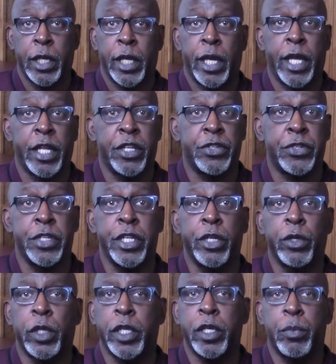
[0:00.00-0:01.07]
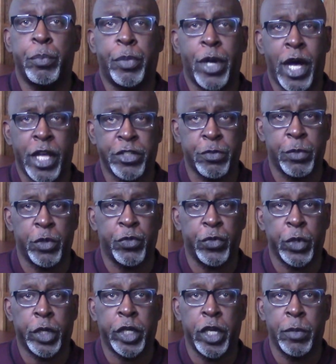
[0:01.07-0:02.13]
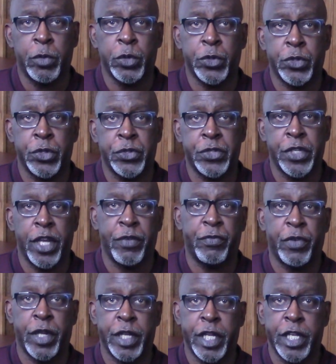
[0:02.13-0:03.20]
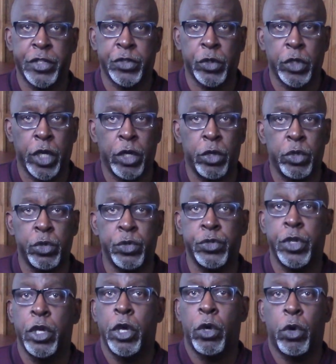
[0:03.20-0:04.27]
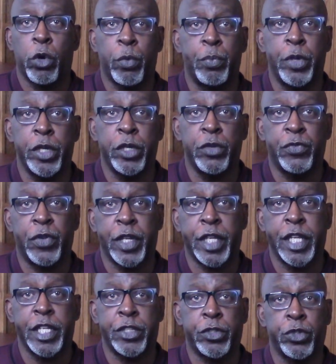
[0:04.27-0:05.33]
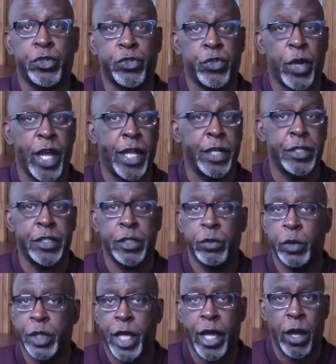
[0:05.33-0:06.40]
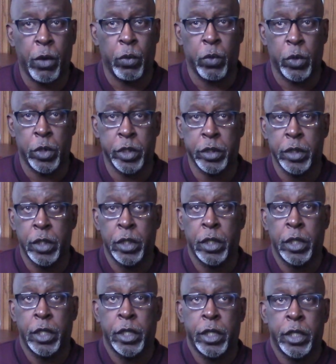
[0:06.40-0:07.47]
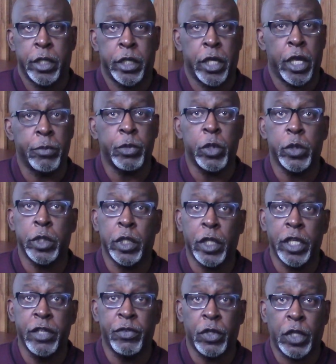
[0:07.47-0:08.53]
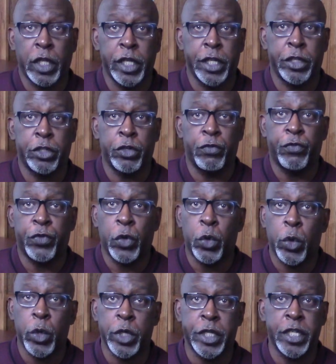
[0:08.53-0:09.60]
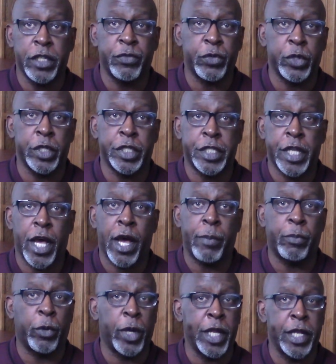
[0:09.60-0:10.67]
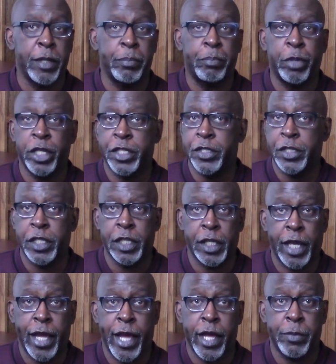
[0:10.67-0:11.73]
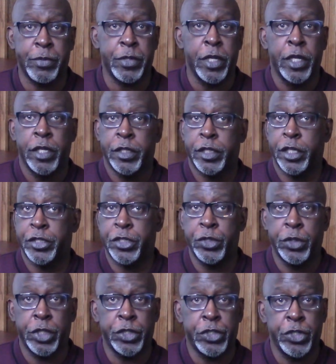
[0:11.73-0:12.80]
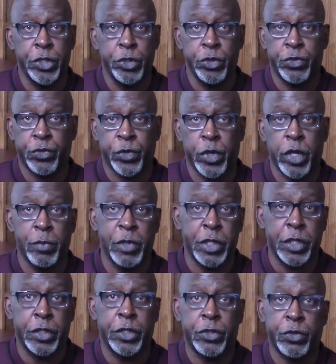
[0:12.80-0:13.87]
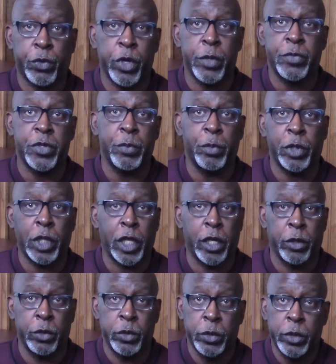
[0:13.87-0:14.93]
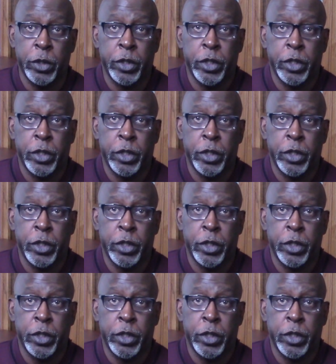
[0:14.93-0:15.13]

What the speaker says: And it's nearly impossible for couples to set financial goals or build financial strategy without one. Now, I'm going to leave a link to 4 different top-rated budgeting apps that you can choose from in the description below.